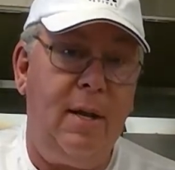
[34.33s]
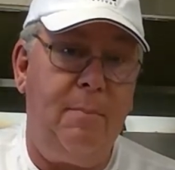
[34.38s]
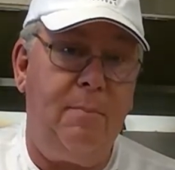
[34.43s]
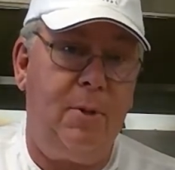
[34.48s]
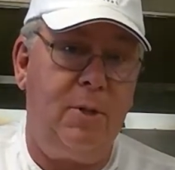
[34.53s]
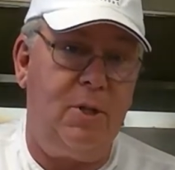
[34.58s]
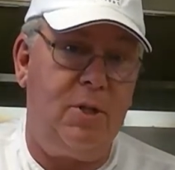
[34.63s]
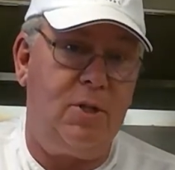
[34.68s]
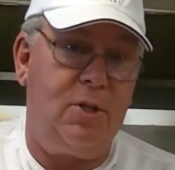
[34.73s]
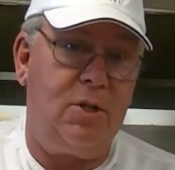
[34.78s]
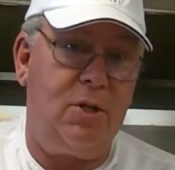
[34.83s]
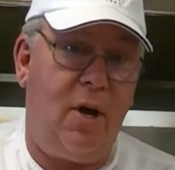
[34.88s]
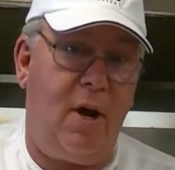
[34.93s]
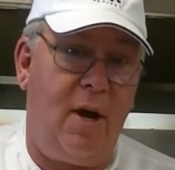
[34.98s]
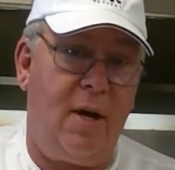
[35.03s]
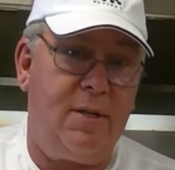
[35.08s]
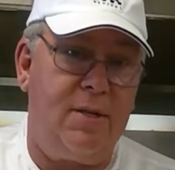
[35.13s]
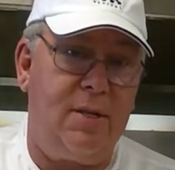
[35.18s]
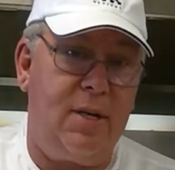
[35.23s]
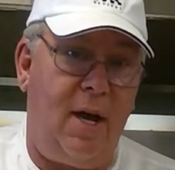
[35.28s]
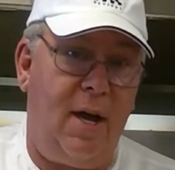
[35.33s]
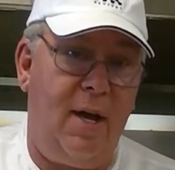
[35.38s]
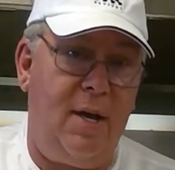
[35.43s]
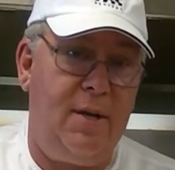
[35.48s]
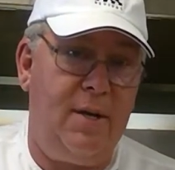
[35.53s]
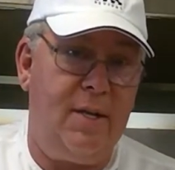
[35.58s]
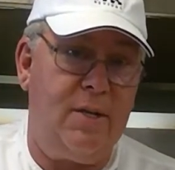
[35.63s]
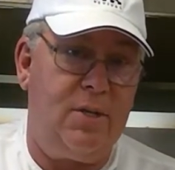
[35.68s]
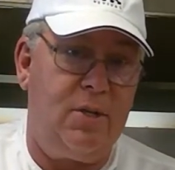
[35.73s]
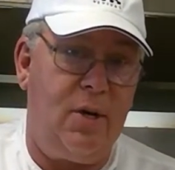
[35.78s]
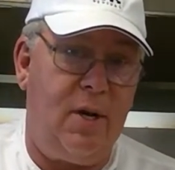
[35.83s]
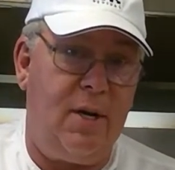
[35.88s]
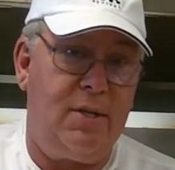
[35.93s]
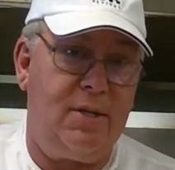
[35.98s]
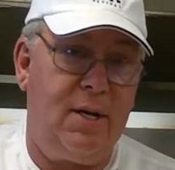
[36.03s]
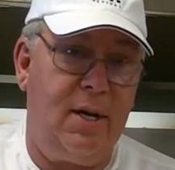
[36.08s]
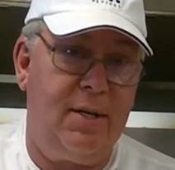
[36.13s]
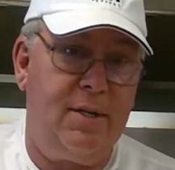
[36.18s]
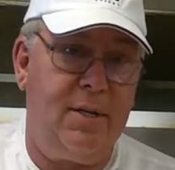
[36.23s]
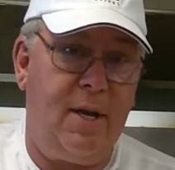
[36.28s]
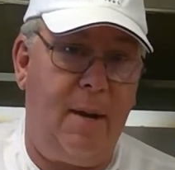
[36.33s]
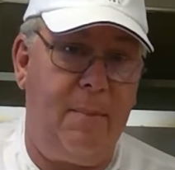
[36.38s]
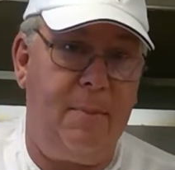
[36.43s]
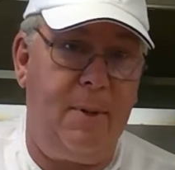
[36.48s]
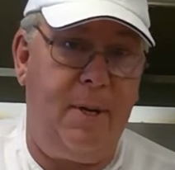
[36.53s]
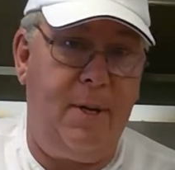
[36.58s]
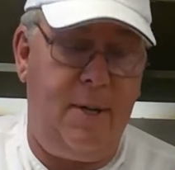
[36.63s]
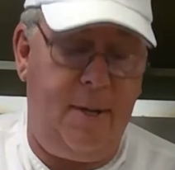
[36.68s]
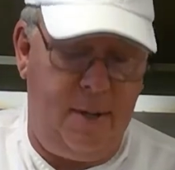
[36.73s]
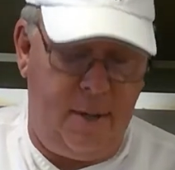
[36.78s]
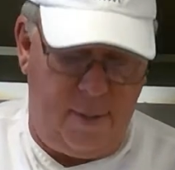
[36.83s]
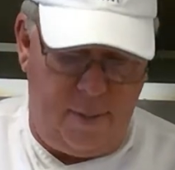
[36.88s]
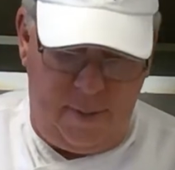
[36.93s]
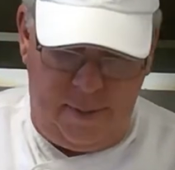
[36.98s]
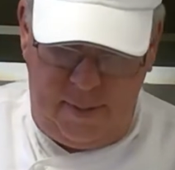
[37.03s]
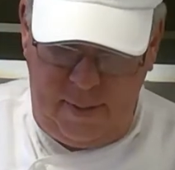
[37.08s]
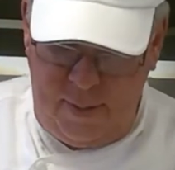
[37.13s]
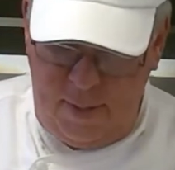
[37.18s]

and put the sauce, the hollandaise sauce, on top of here.